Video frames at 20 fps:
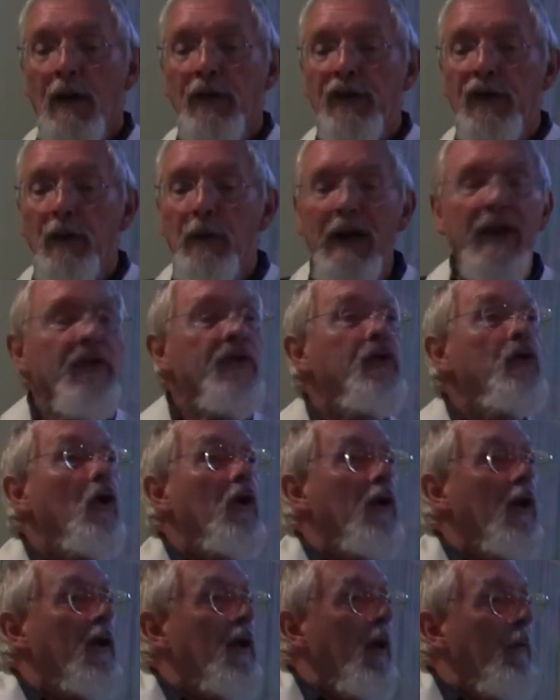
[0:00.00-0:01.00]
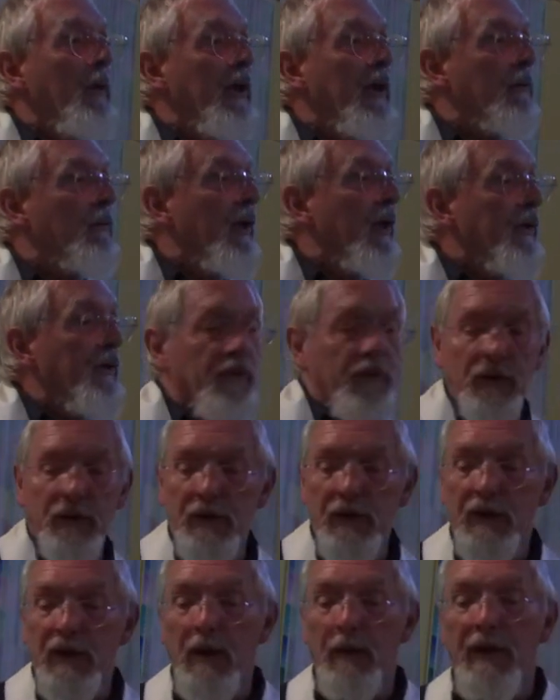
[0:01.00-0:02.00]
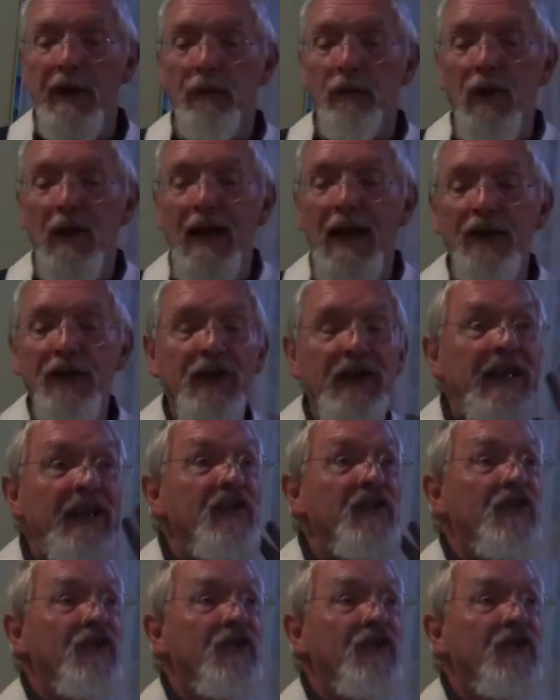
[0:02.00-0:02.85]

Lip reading: So where does dukkha come in? Where does dukkha come in? Well, actually it's